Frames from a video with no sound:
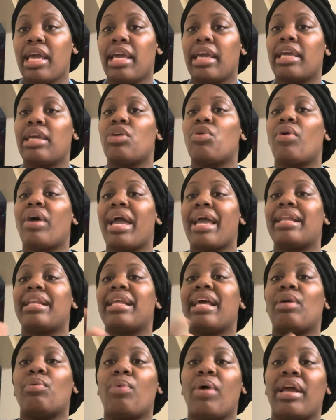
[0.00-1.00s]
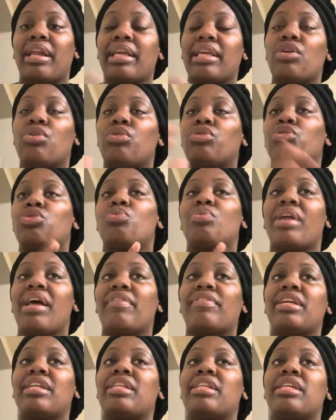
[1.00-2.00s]
He gonna add that wedding. He gonna do
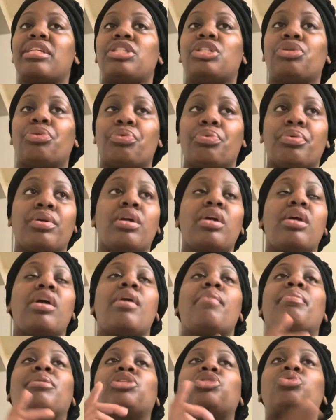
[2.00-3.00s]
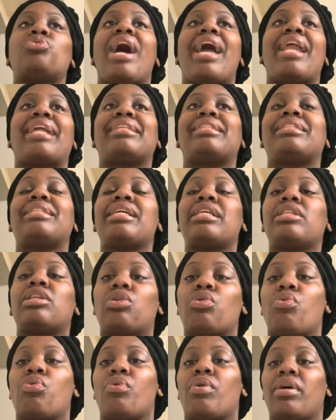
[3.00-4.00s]
whatever he need to do. But you gotta seek the
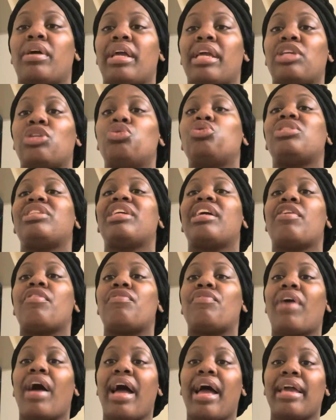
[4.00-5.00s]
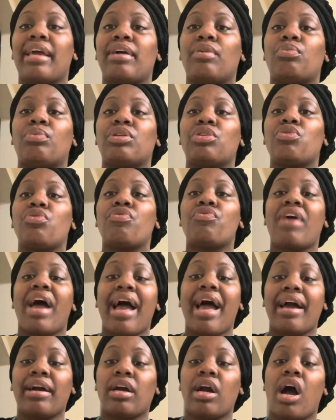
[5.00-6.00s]
Lord, and you shall find Him. When you
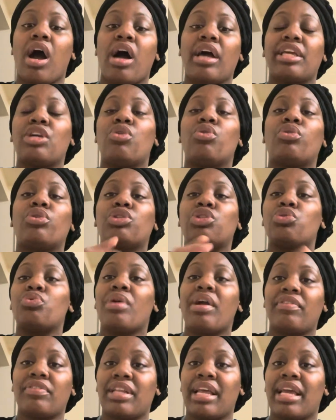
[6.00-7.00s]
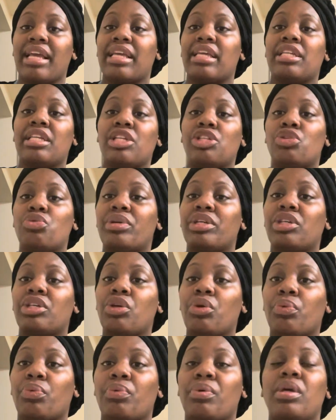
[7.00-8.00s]
find God, He gonna do everything He need to do in
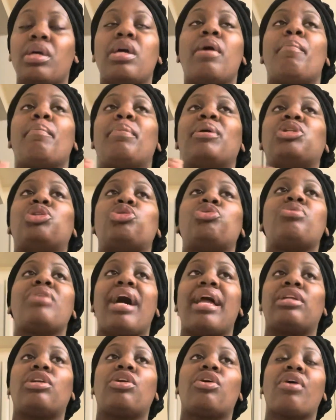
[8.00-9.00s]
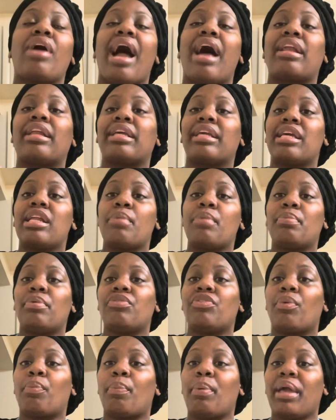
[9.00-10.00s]
you. But you gotta learn how to get up and
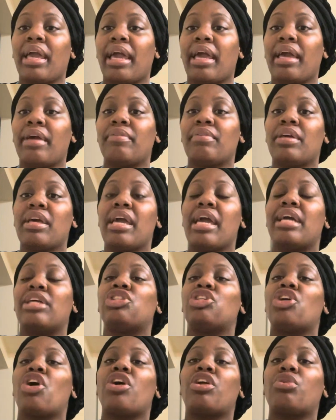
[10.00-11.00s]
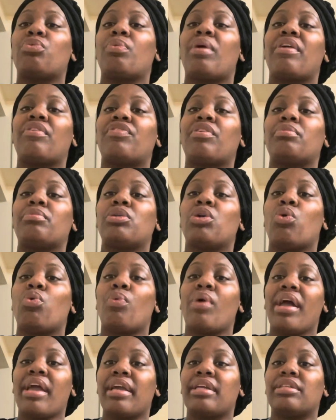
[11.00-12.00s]
repent and turn away from your
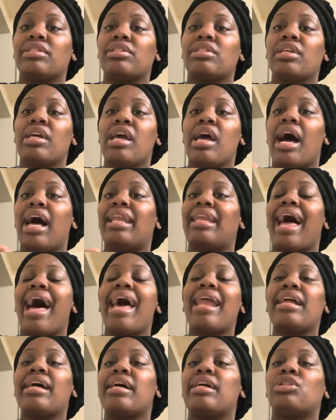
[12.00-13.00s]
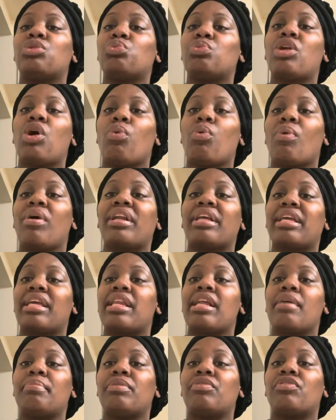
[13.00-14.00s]
ways. A lot of us we don't want to
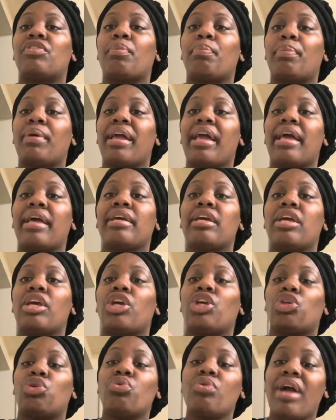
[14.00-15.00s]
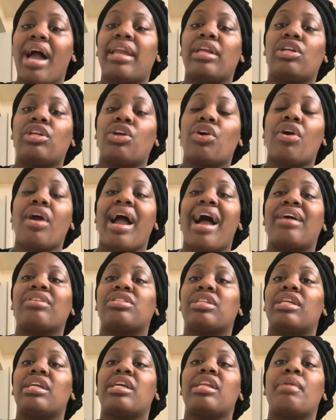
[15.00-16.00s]
get up and repent. You gotta learn how
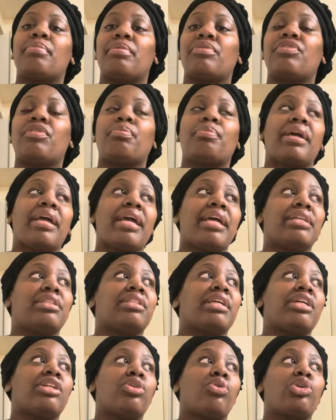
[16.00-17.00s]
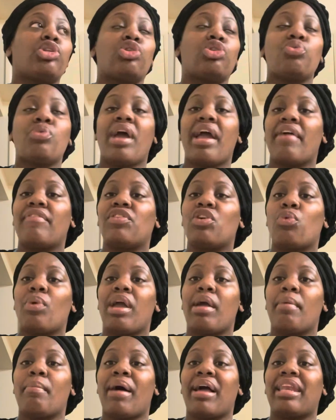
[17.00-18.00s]
to get up and repent and say, Lord, you have Your way
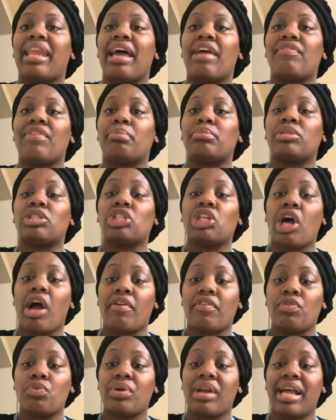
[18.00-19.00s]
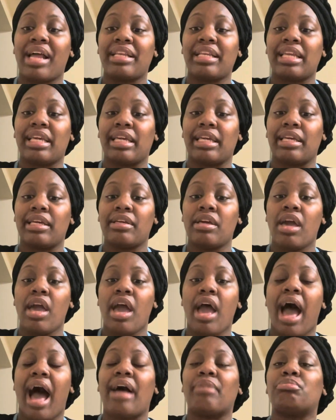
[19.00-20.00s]
in my life. I'm sorry what I did.
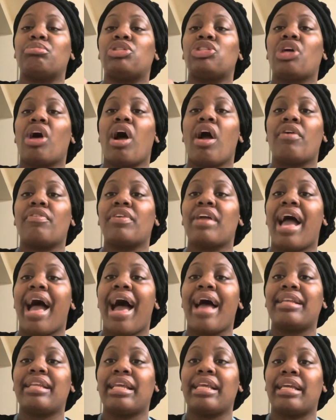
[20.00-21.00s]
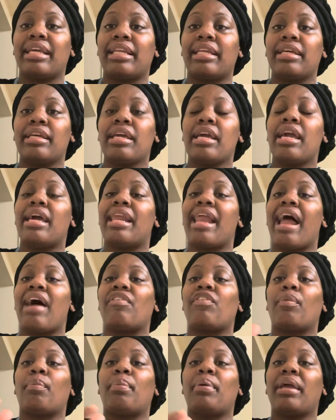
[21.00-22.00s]
I'm sorry how I did it, and I
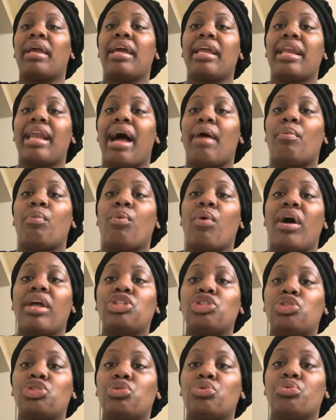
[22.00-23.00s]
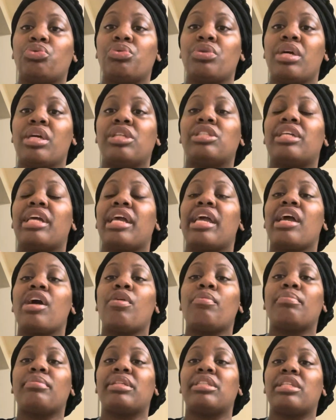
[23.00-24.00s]
repent. And I want You to
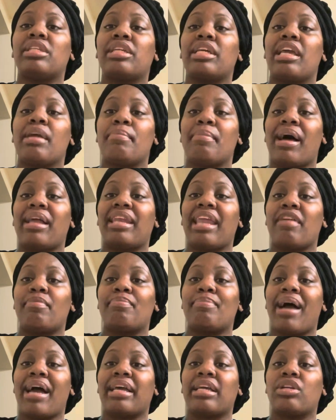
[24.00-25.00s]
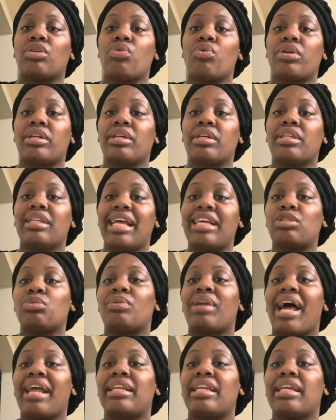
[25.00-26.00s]
help me to get my life back back in order. That's
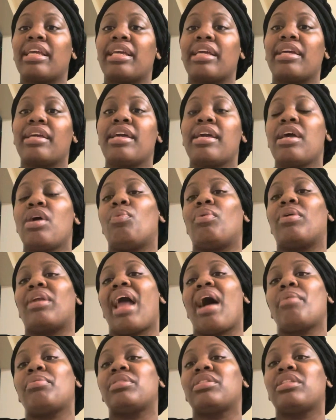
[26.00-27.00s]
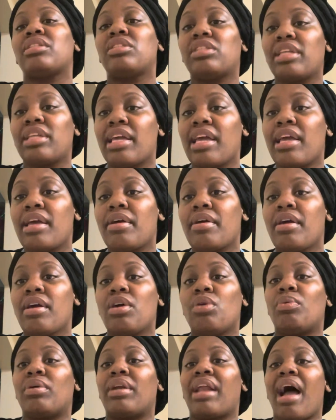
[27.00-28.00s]
what I did. When I was in sin,
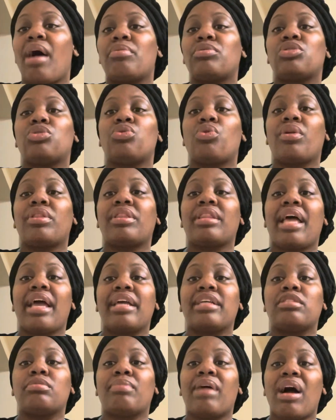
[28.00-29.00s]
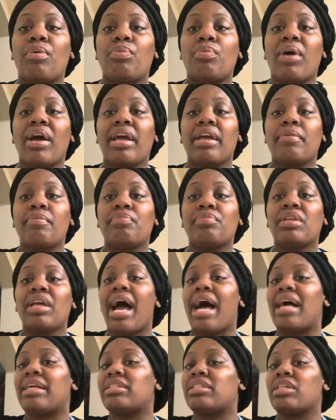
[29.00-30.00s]
when I was doing things my way,
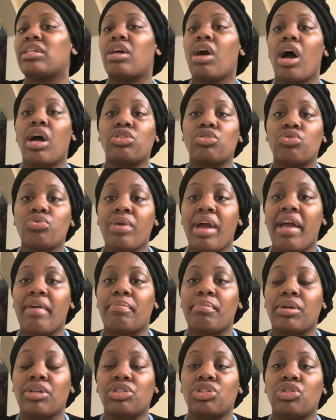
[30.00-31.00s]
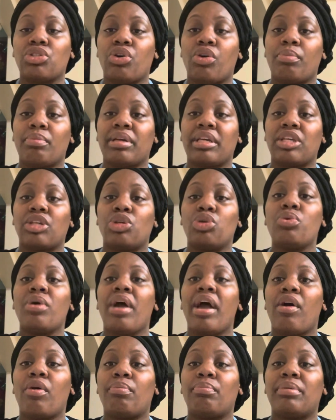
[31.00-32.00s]
I said, God, you have mercy on me. You
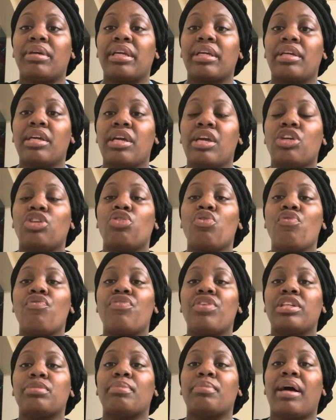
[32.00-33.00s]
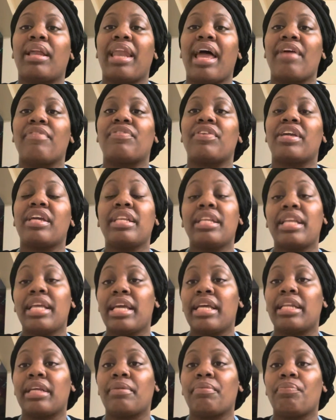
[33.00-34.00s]
help me. You fix my life. And he
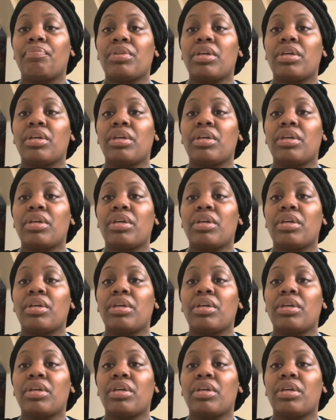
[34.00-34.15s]
did it.